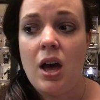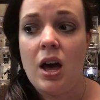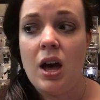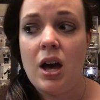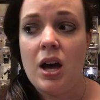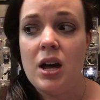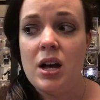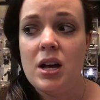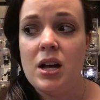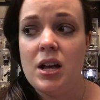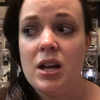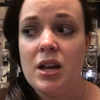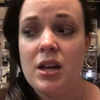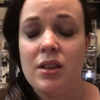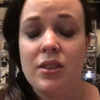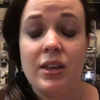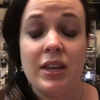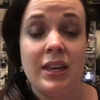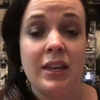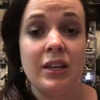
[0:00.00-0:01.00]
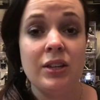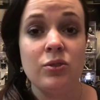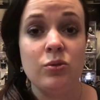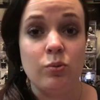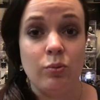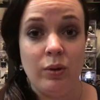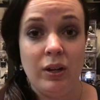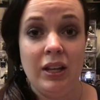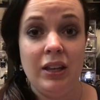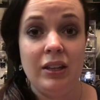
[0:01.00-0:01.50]
The Kings
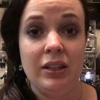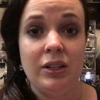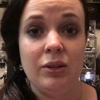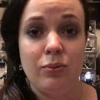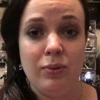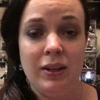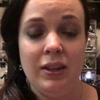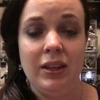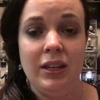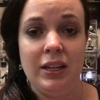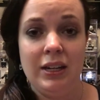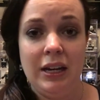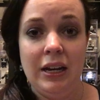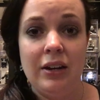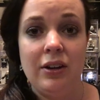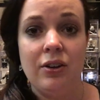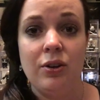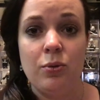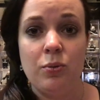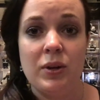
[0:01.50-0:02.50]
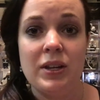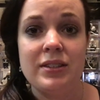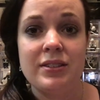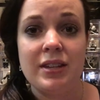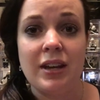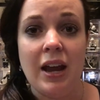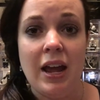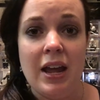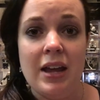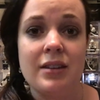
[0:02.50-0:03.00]
really, really needed a win
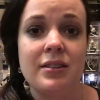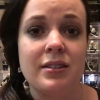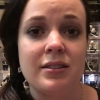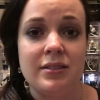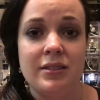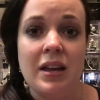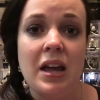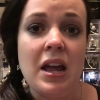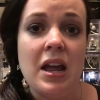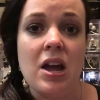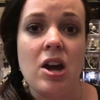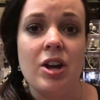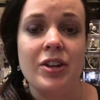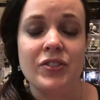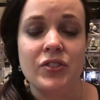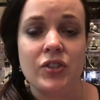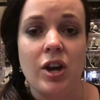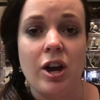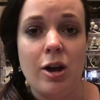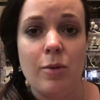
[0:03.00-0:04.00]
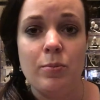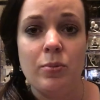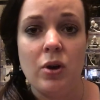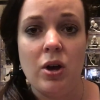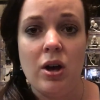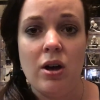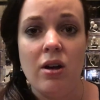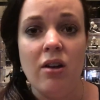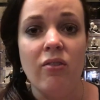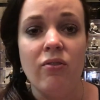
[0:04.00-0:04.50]
tonight to stay on top
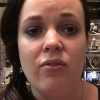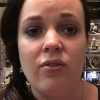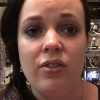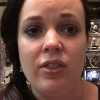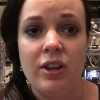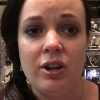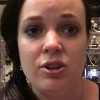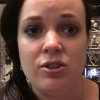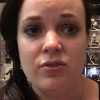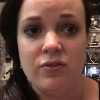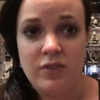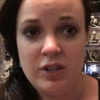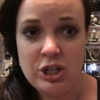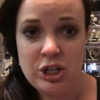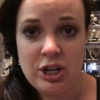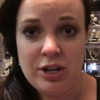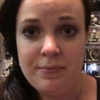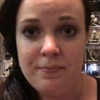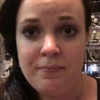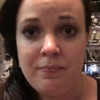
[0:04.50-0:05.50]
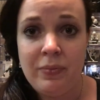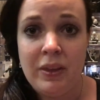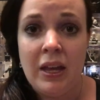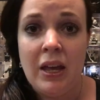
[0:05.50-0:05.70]
of their division.